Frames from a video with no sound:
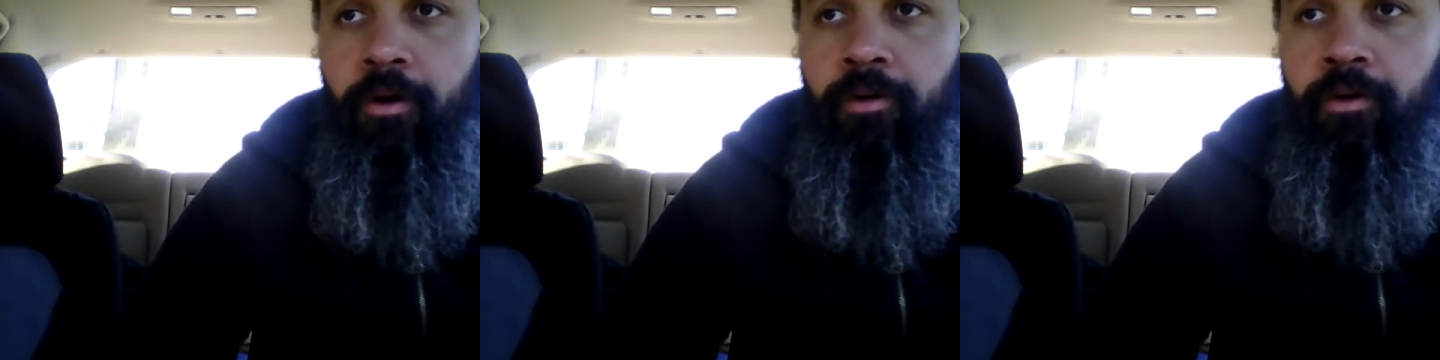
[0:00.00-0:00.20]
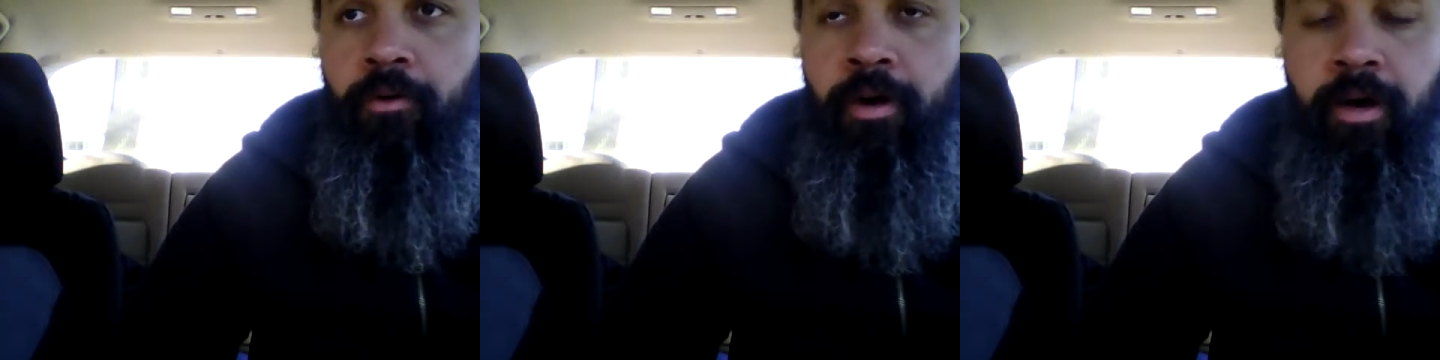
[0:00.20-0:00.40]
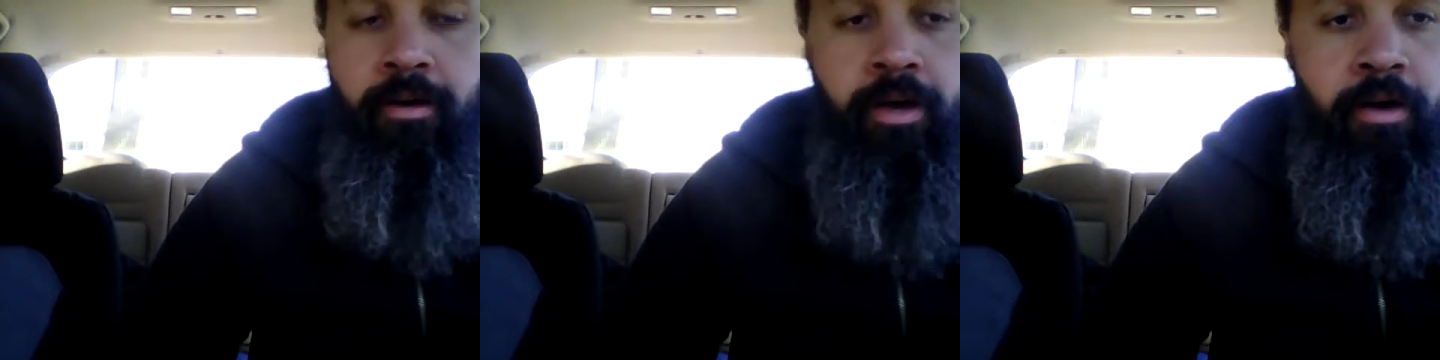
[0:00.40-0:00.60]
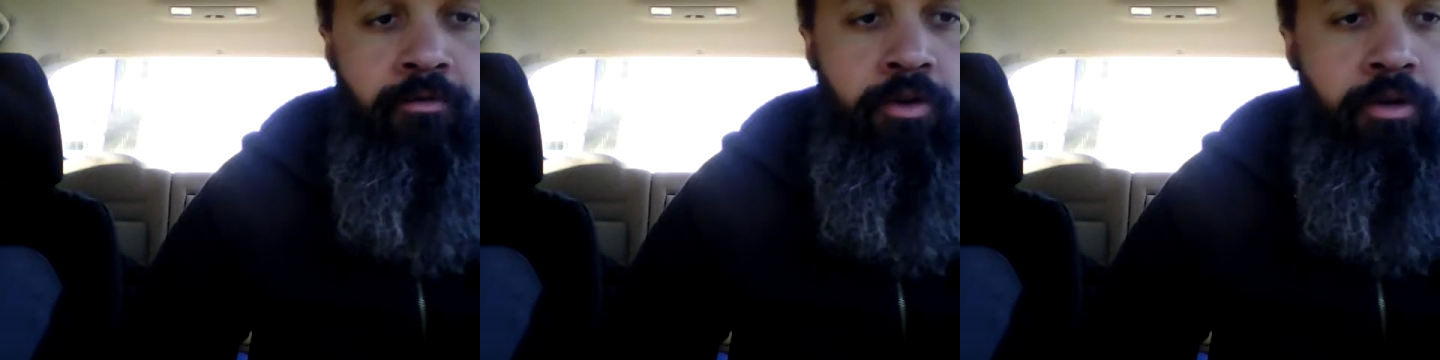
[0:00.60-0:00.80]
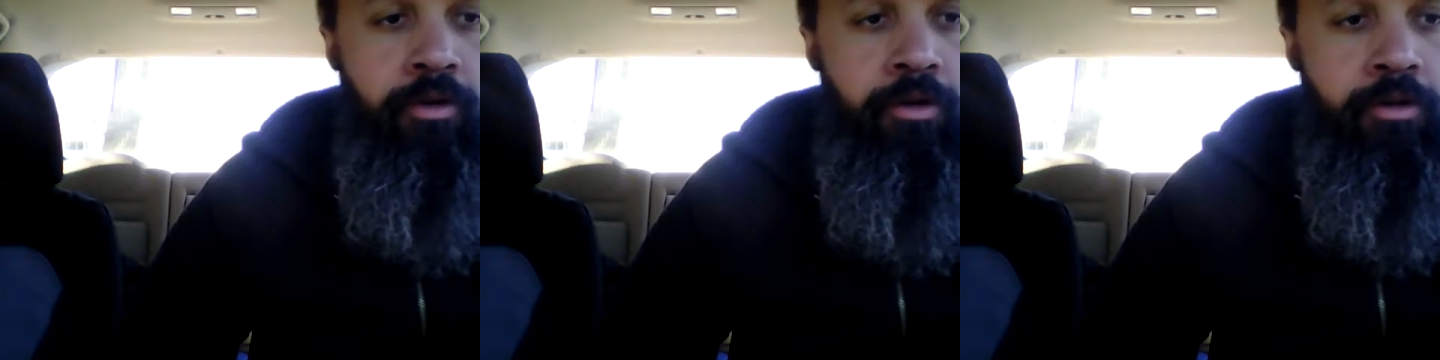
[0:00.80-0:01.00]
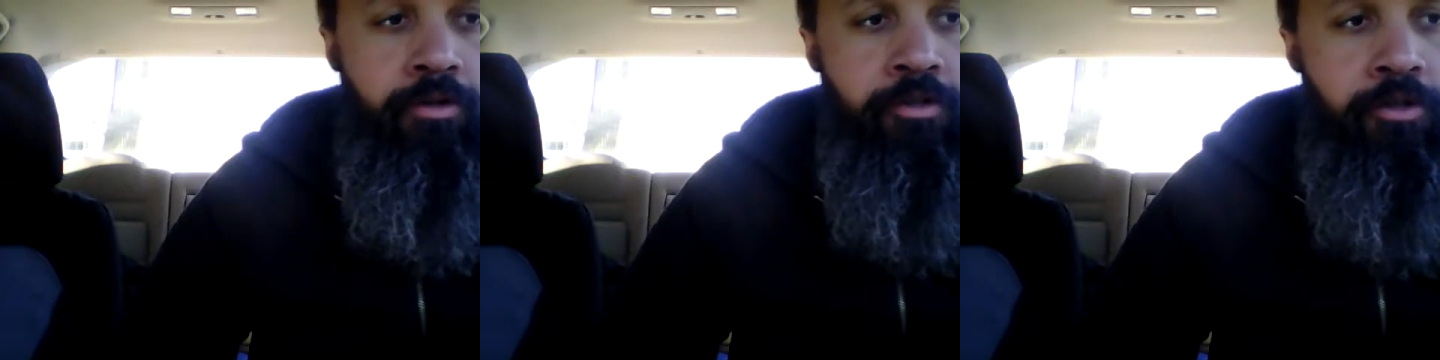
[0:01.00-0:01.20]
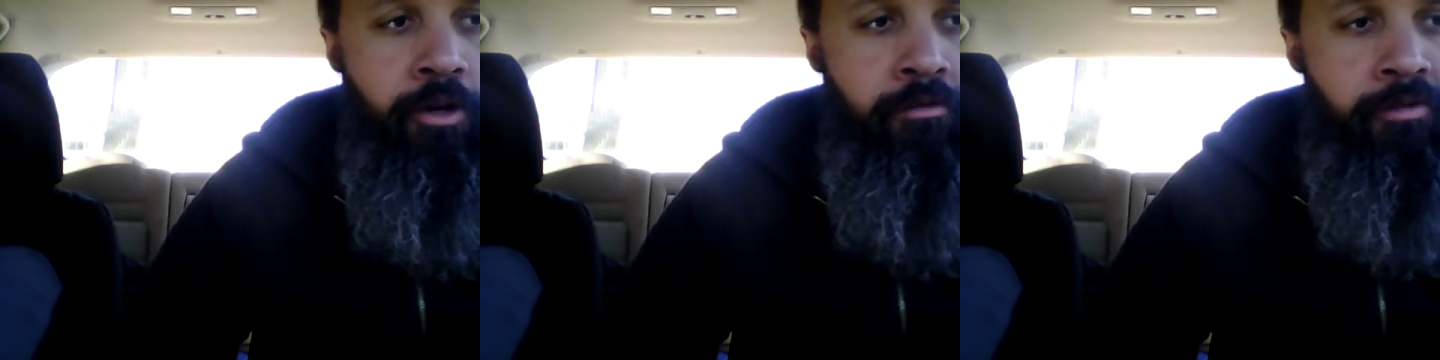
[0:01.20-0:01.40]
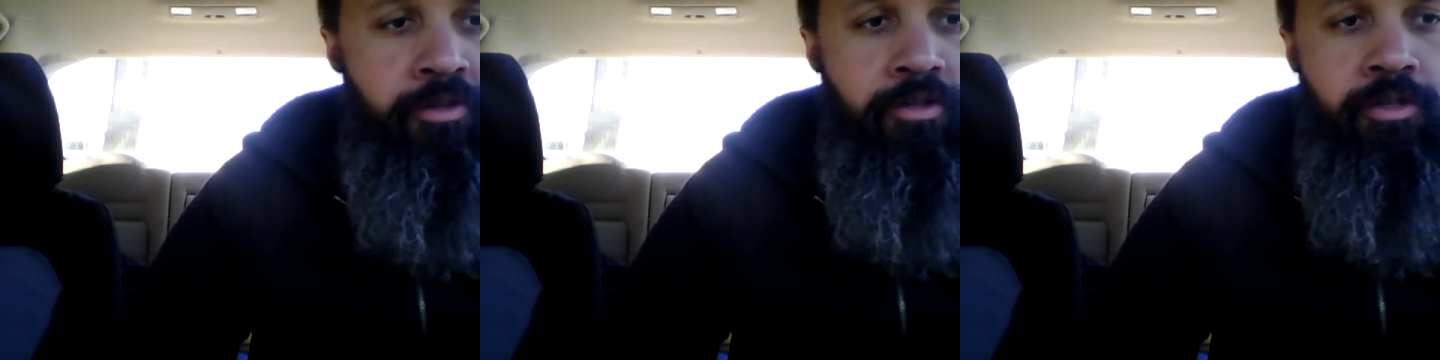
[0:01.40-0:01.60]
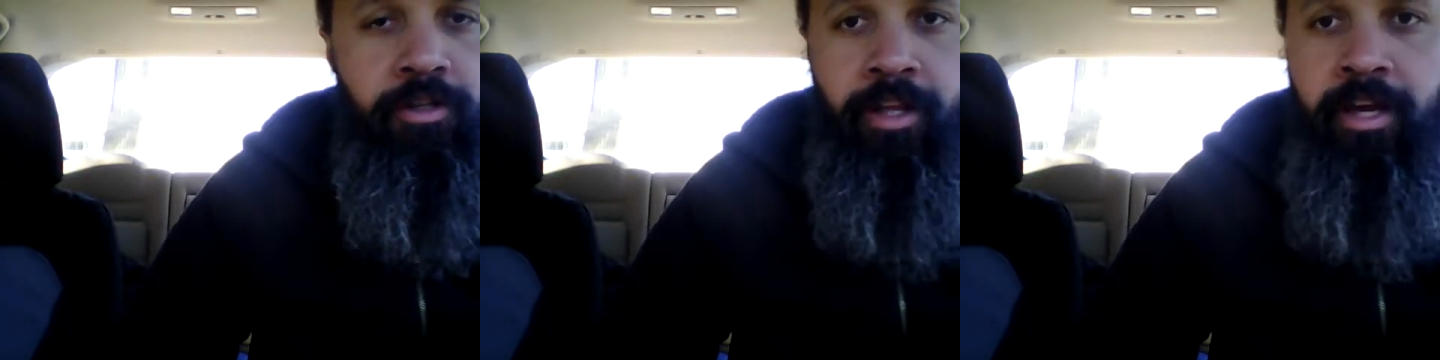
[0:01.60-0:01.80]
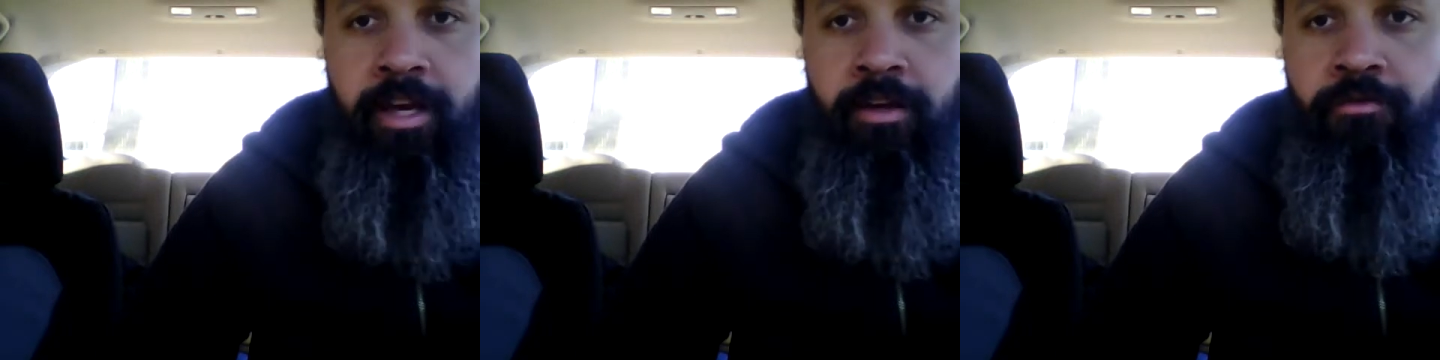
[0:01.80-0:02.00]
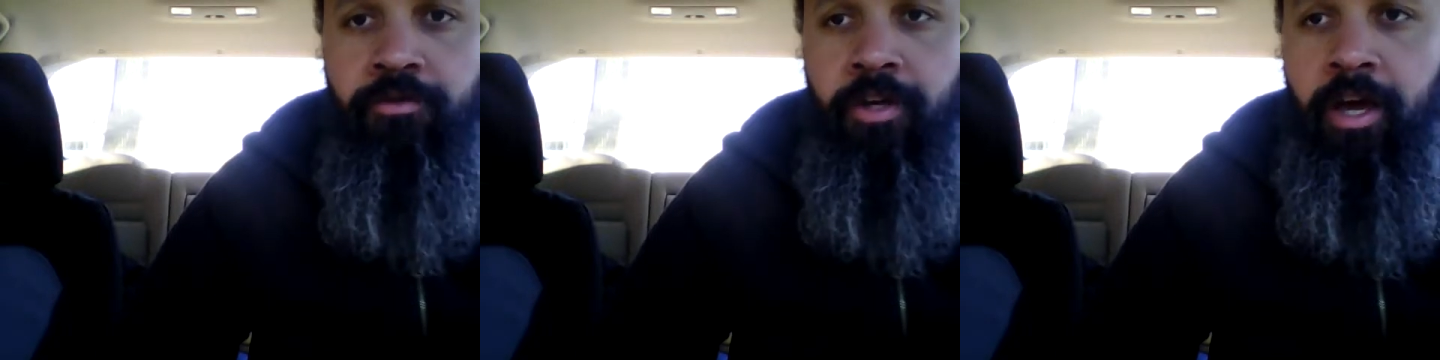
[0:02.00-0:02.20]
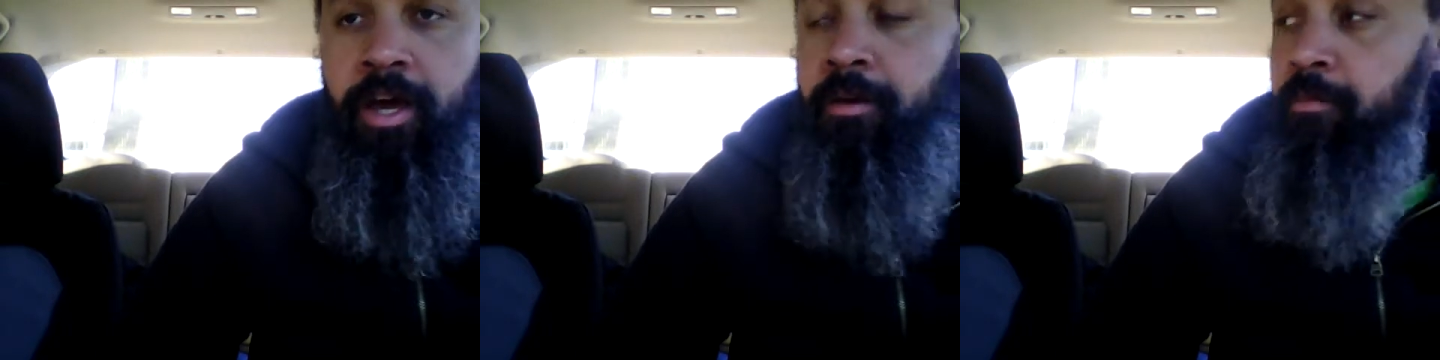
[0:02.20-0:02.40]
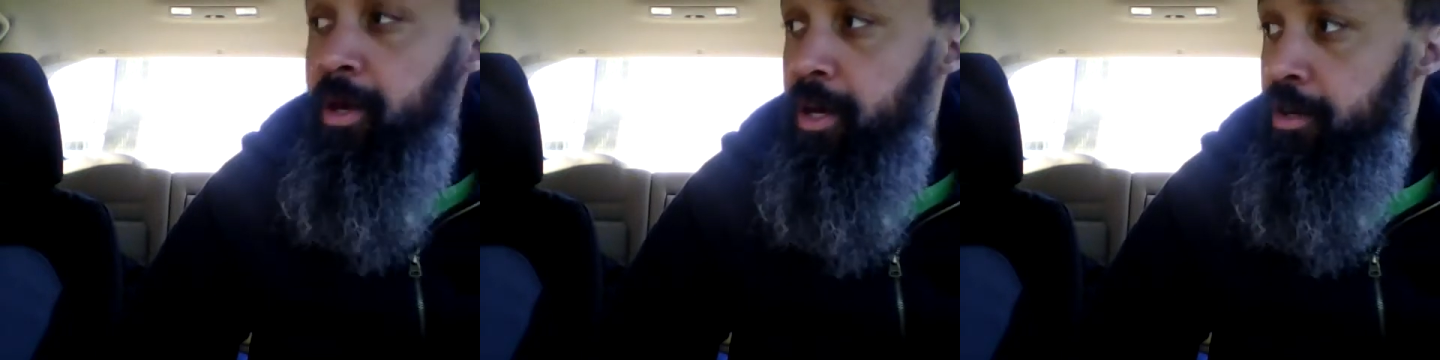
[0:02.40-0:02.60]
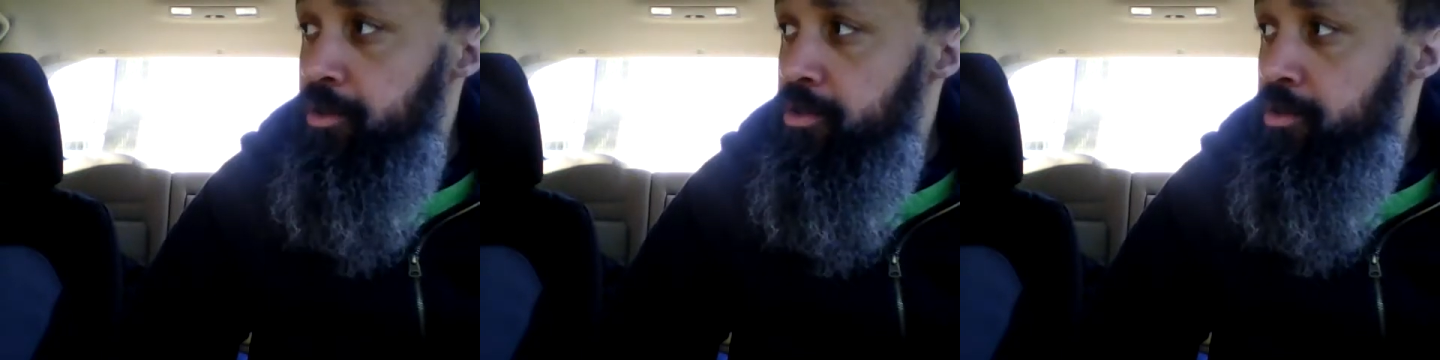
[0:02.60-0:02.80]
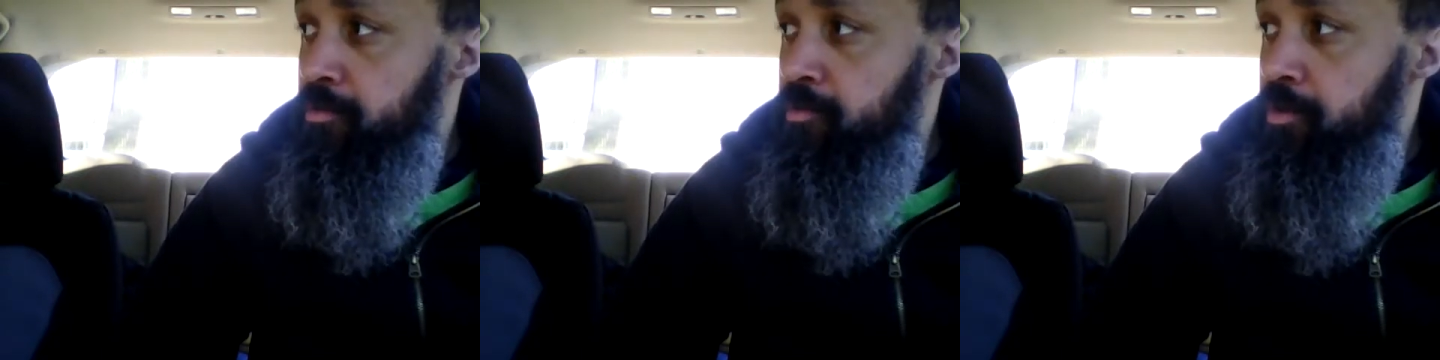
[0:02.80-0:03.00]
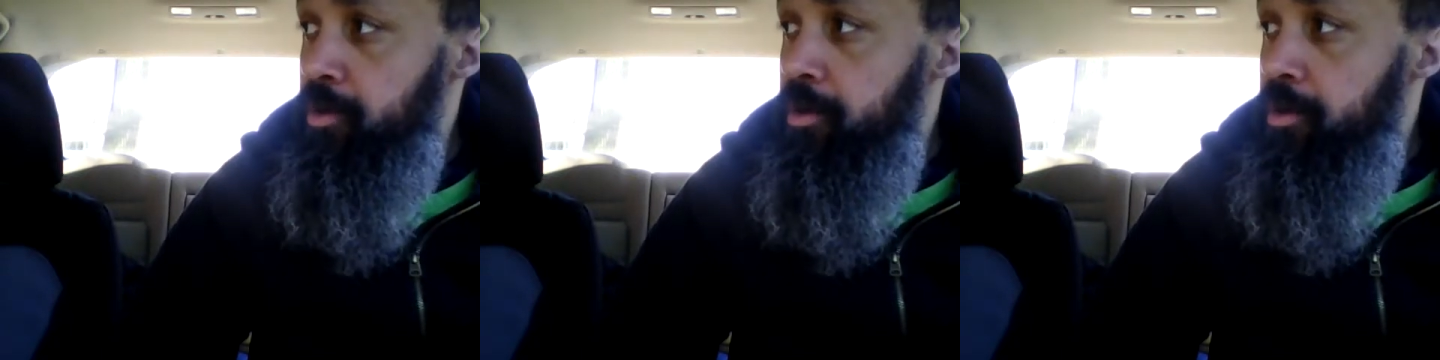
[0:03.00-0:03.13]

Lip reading: Or having servants, slaves, handmaids,